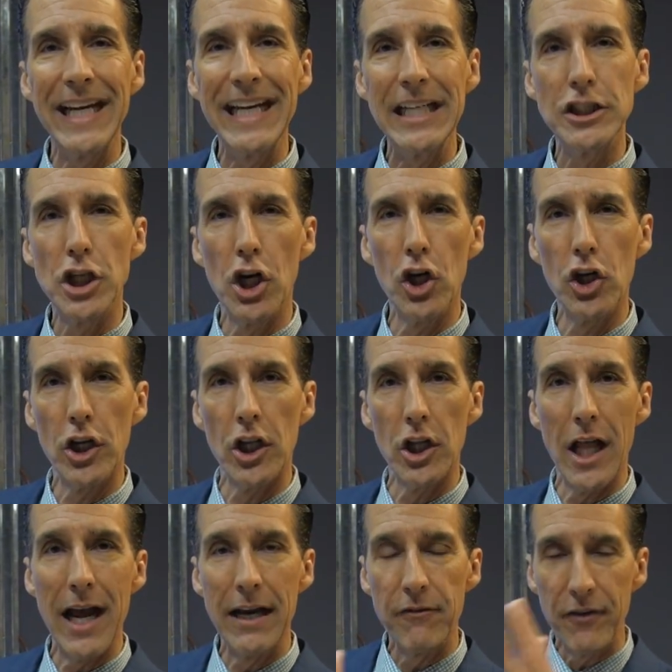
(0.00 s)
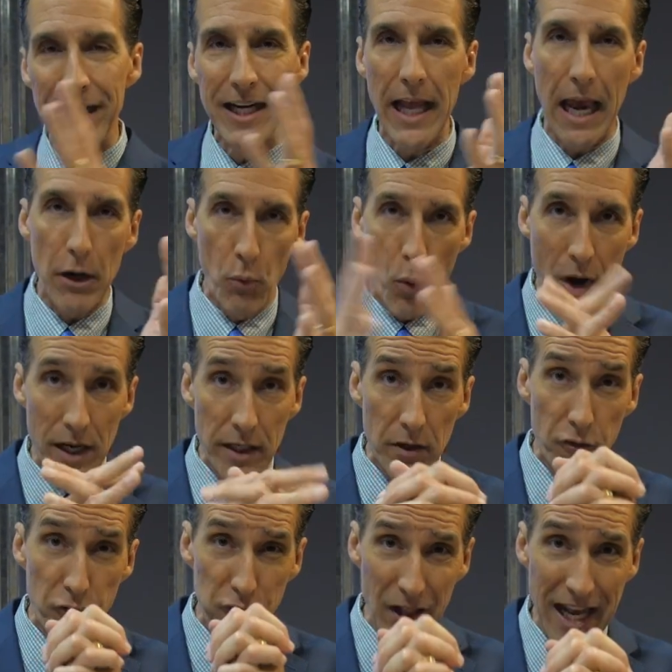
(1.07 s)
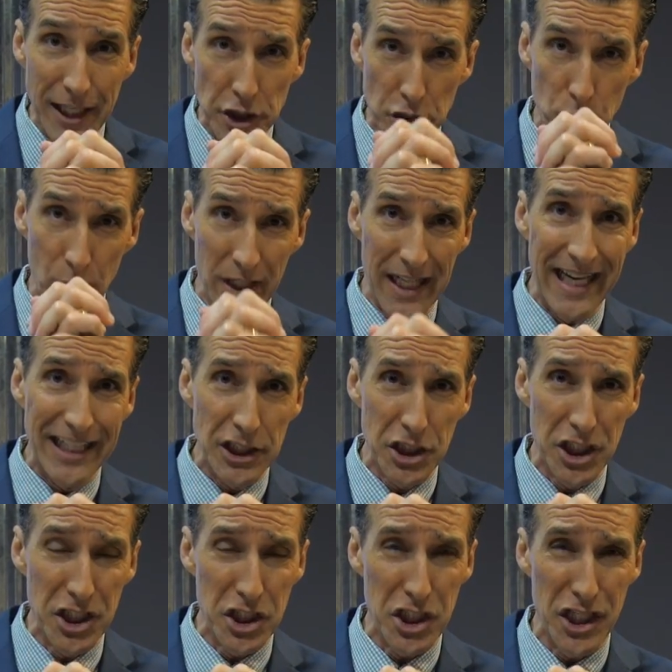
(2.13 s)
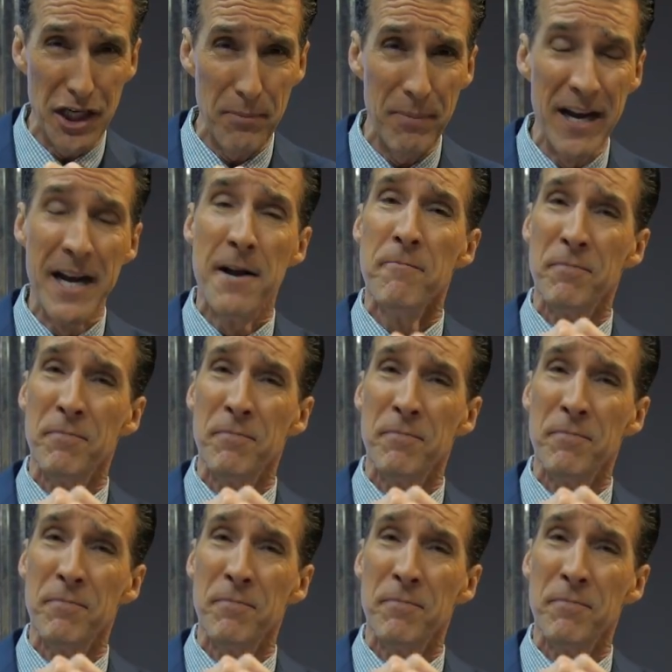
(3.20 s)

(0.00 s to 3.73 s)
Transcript: eternal life in a one-flesh relationship.